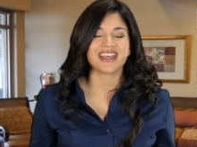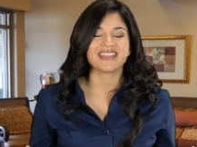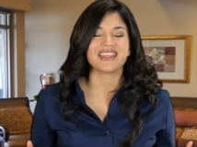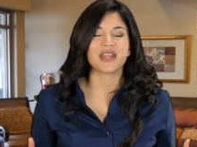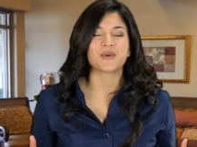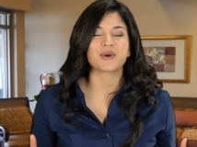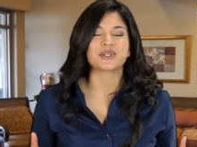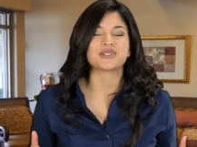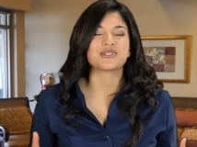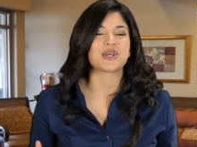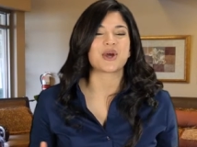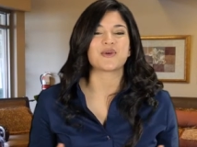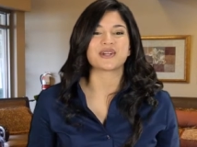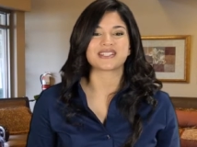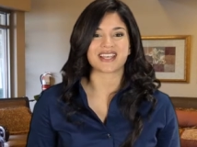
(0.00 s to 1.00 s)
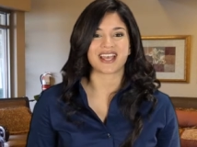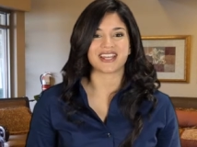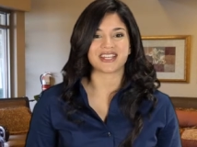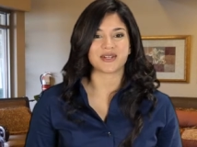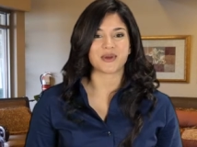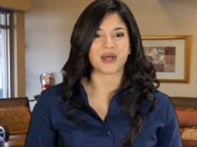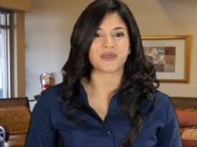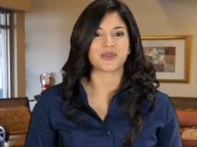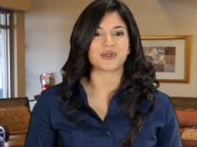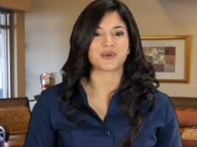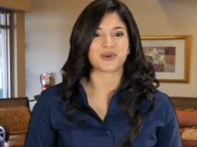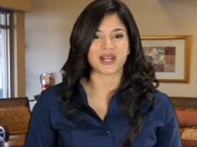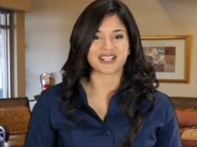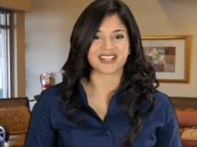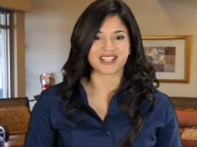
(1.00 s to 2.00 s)
They were so excited about the
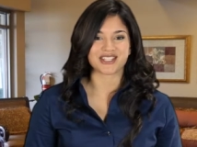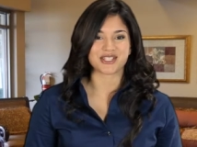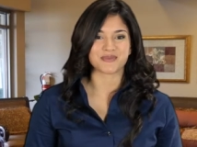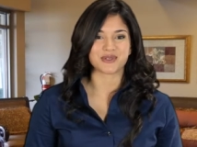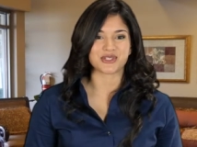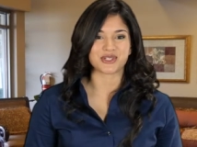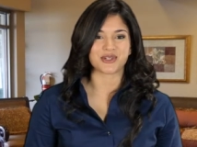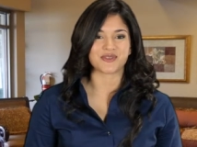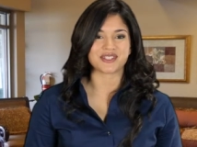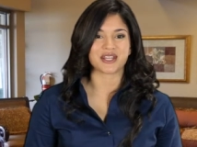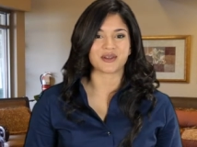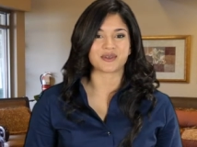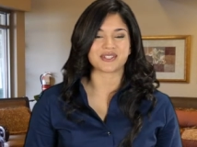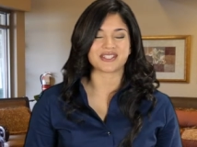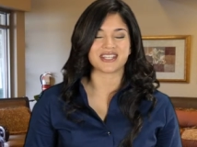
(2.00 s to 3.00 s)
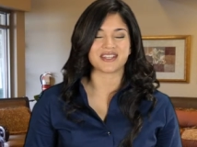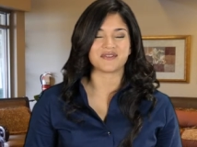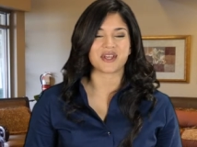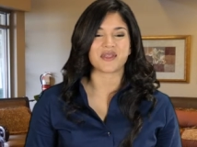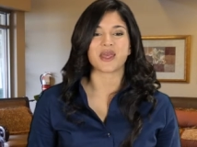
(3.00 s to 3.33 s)
great customer service they received,